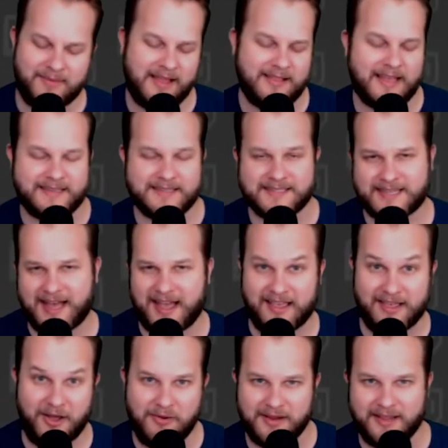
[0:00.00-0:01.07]
I like this
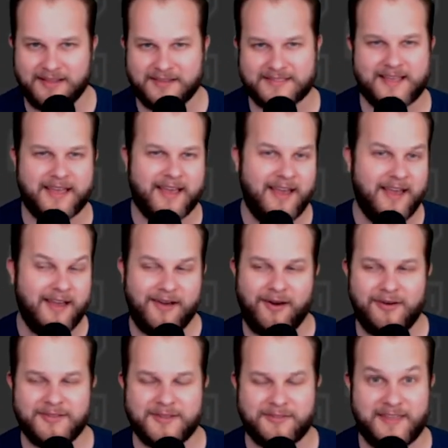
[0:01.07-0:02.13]
coyote. He's like,
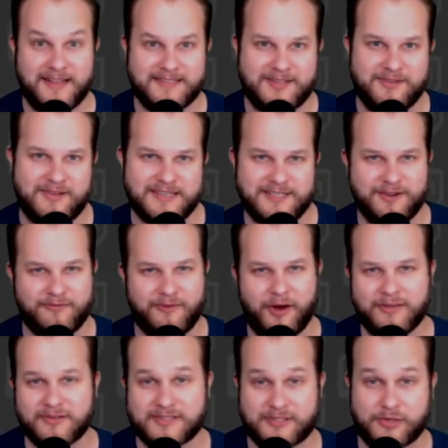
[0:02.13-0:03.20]
oh, the things you can do with
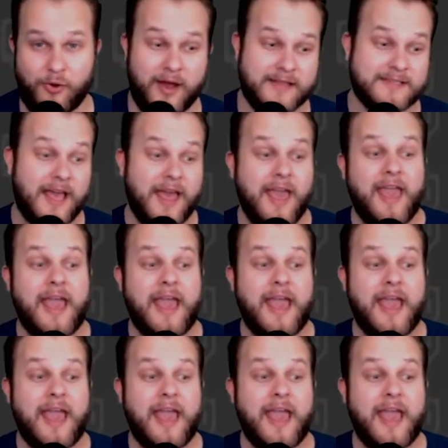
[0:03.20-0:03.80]
all those toys.